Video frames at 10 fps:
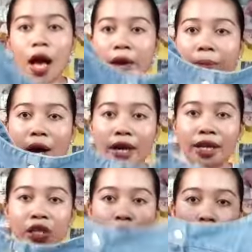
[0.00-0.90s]
I
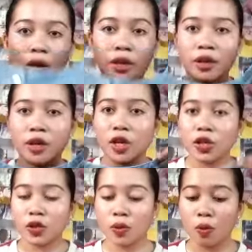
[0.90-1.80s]
buy this one.
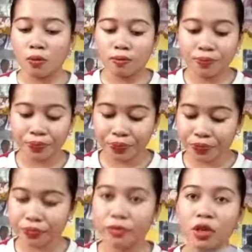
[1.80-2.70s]
So
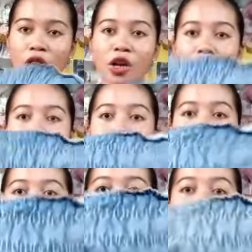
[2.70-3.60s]

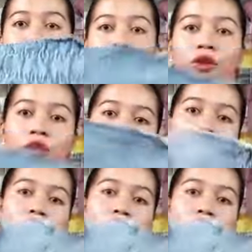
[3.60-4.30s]
garter siya sa likod.